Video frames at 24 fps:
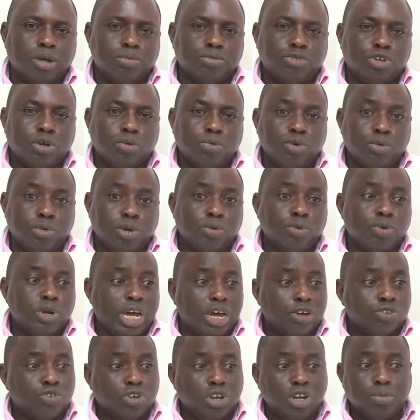Some women would
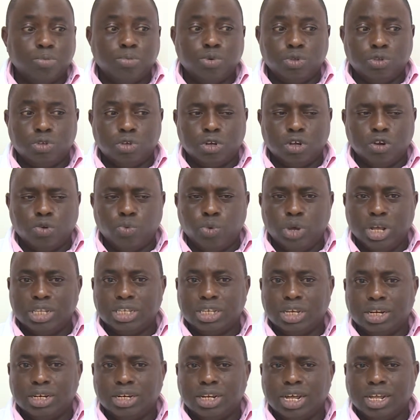actually put on weight,
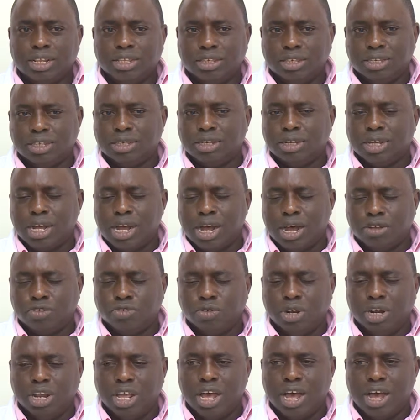and that
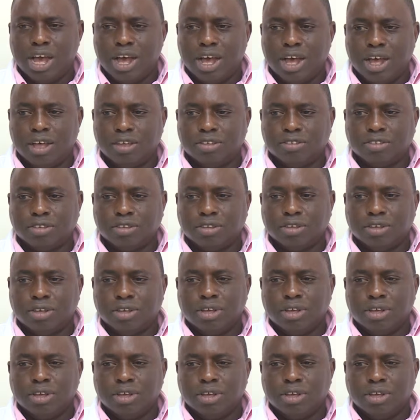actually has